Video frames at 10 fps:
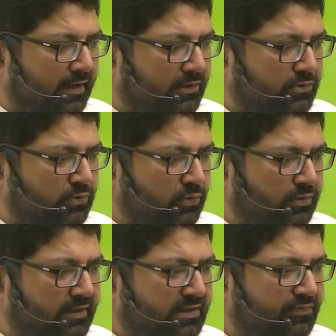So
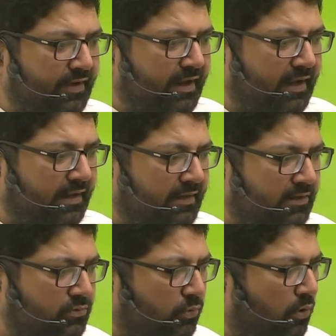this way, the
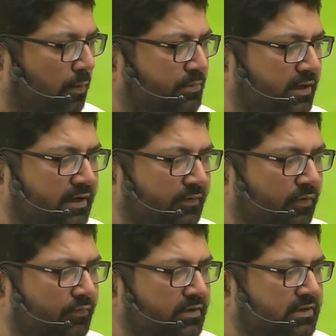sole objective
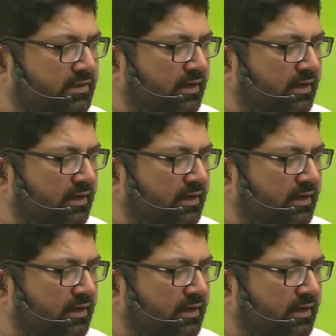of this